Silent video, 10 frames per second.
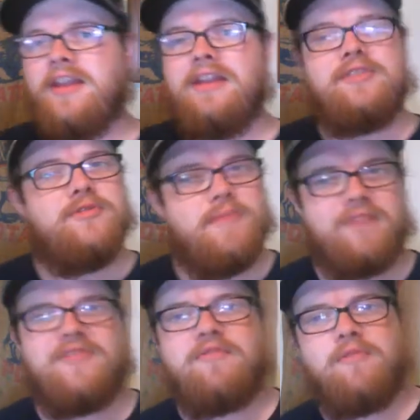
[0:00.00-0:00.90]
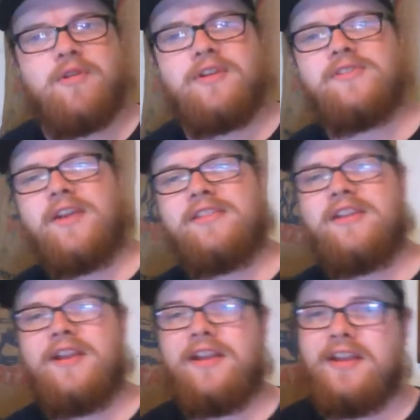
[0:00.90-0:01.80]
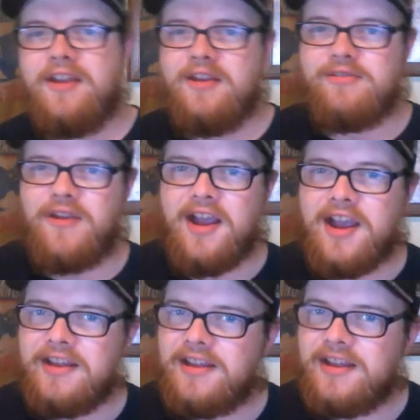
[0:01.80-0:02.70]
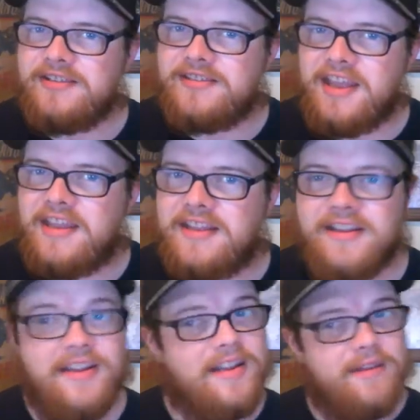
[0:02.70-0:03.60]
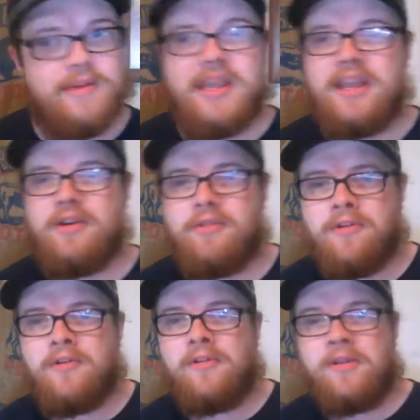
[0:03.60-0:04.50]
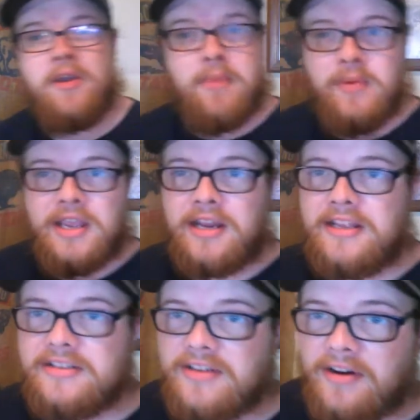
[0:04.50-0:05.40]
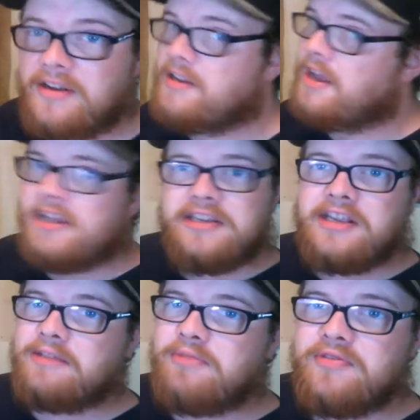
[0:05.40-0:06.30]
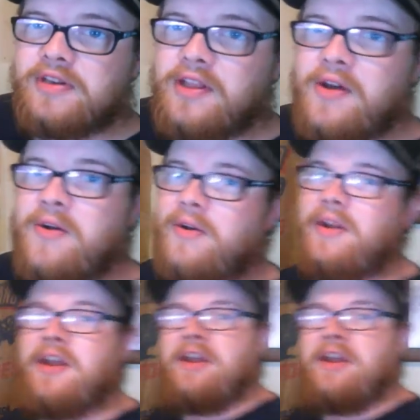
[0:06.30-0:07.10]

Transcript: Two of my favorite words right there fried and steak. We can't go wrong, but we gotta get started to get moving along.